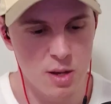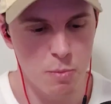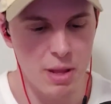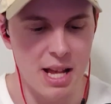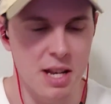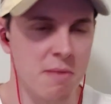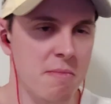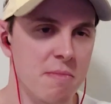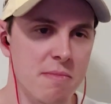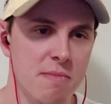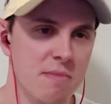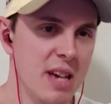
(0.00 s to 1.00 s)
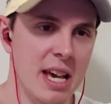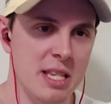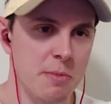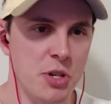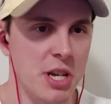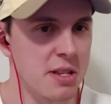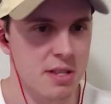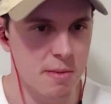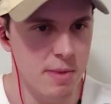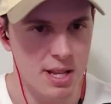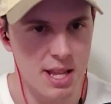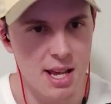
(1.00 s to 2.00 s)
platinum SMGs or something
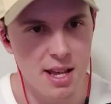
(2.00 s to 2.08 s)
like that.